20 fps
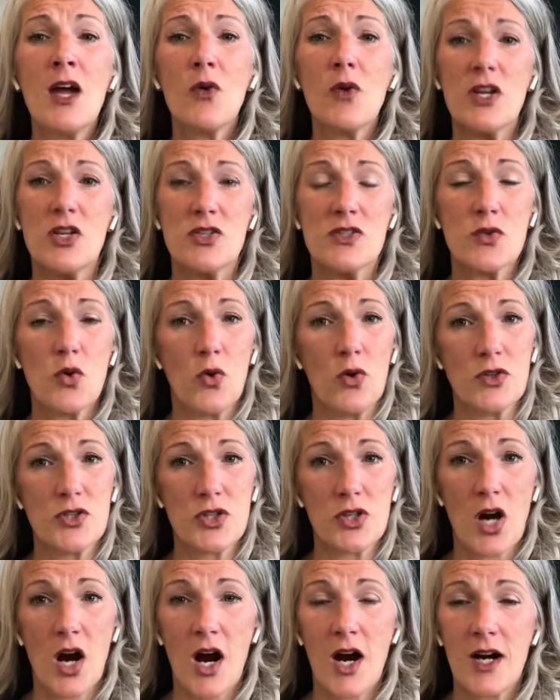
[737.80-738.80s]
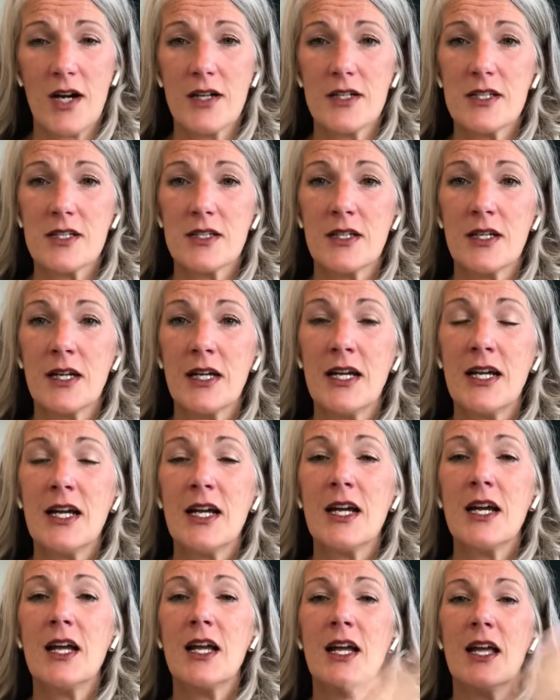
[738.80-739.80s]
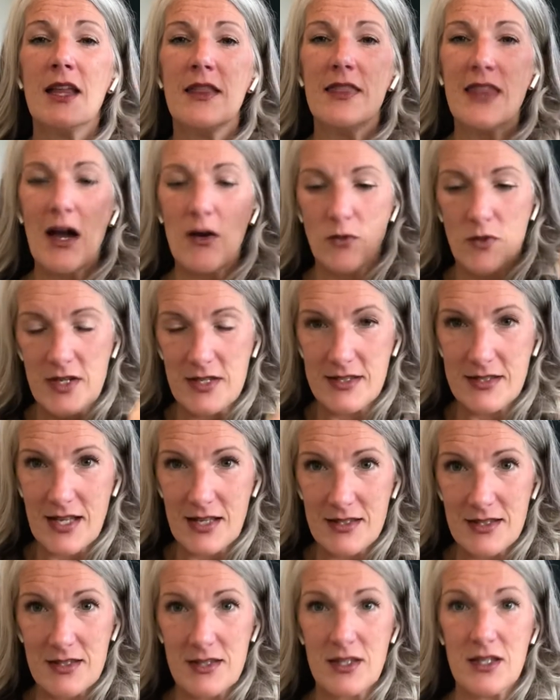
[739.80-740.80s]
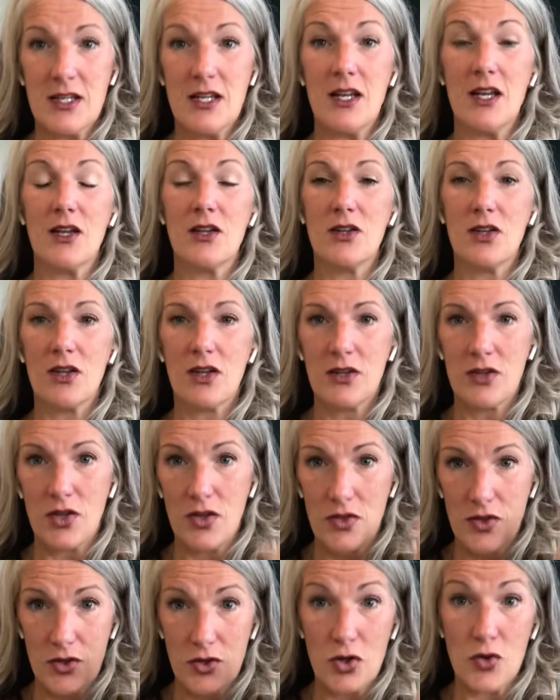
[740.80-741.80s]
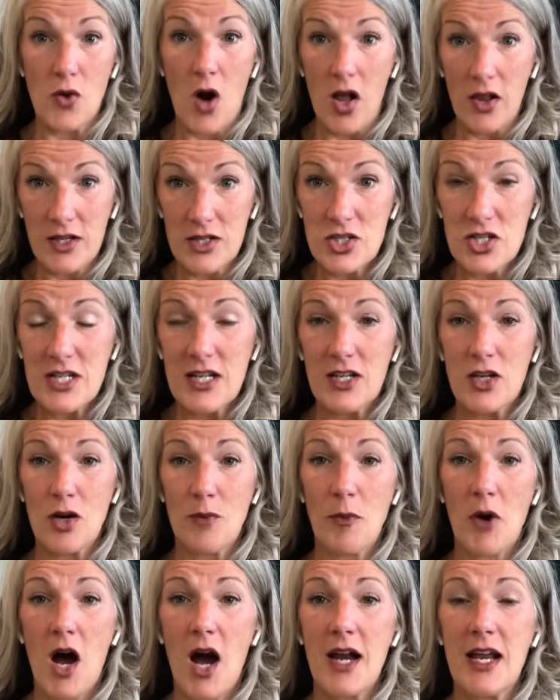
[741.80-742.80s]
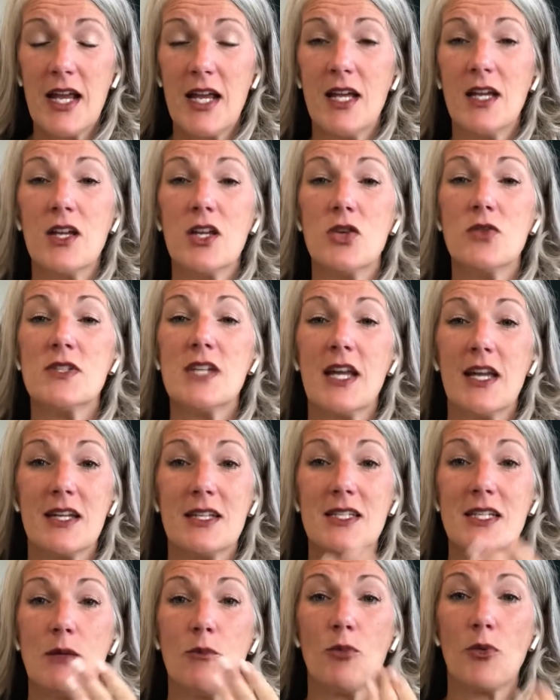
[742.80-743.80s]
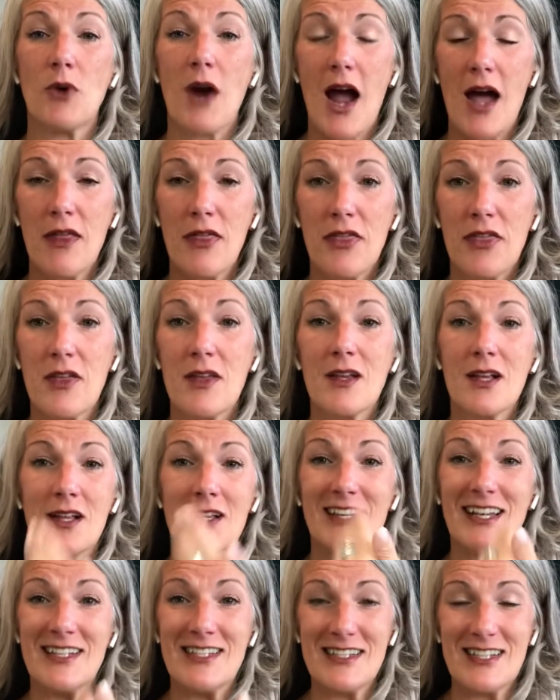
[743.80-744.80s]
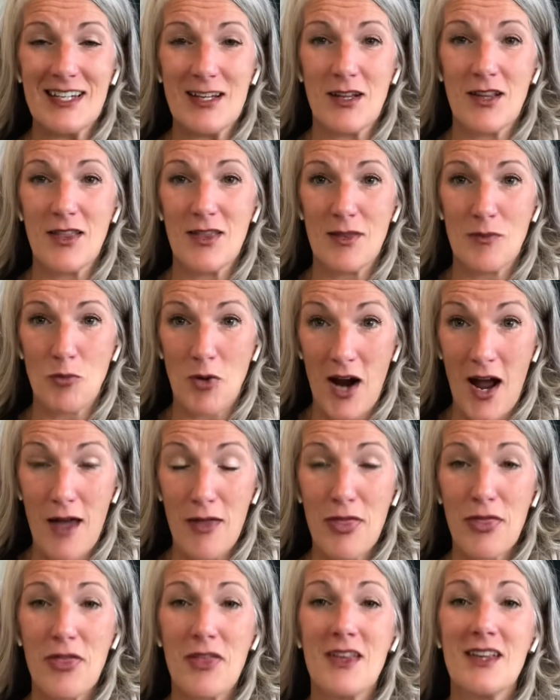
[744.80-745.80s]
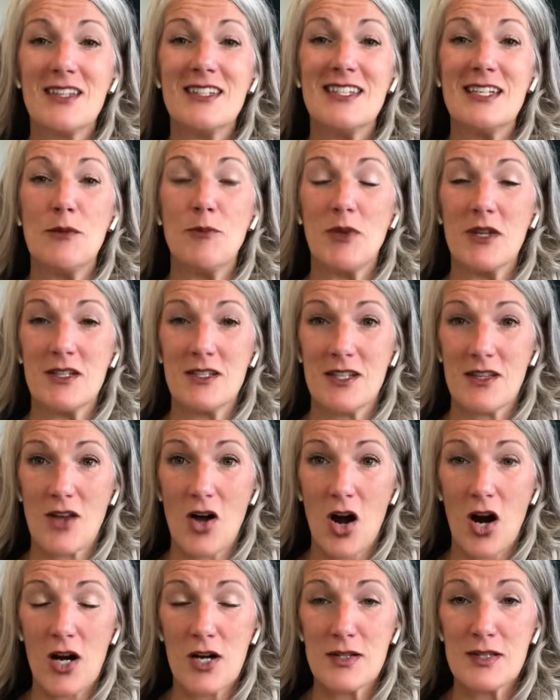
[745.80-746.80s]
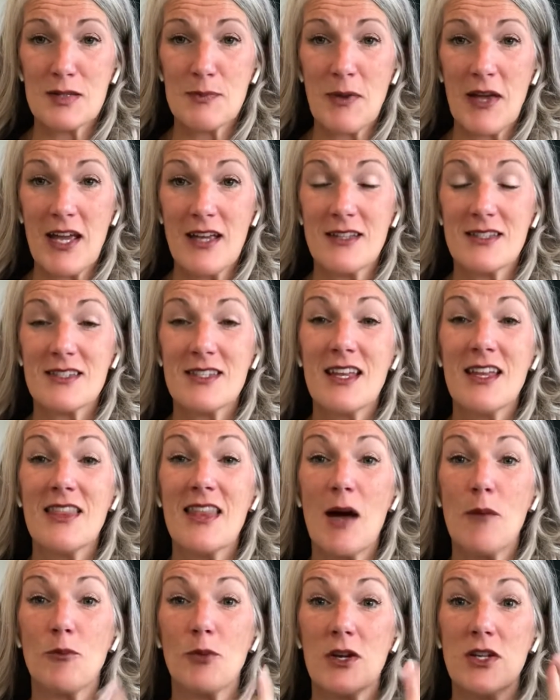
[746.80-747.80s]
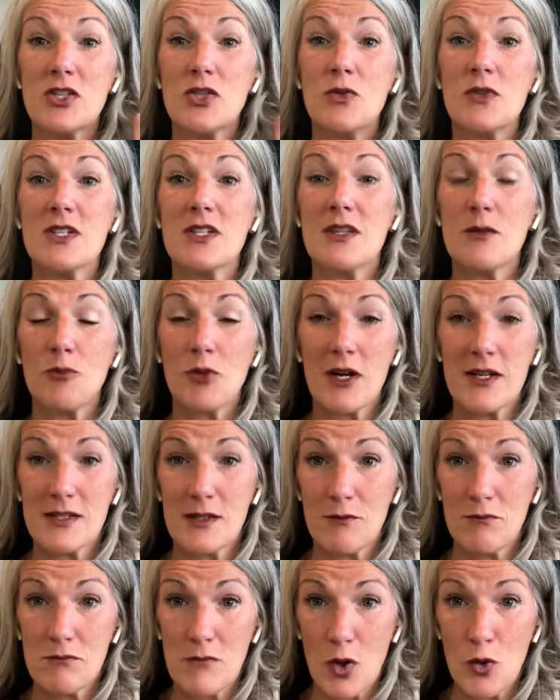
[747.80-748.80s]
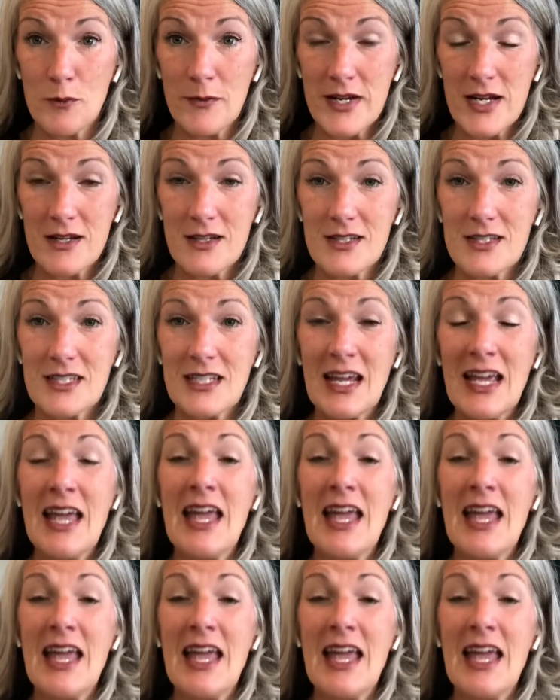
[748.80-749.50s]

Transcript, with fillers: You just hold your heart. That resets the, the neurology in your body. You take a deep breath, cleansing breath deep into the heart space. That brings you into the present moment.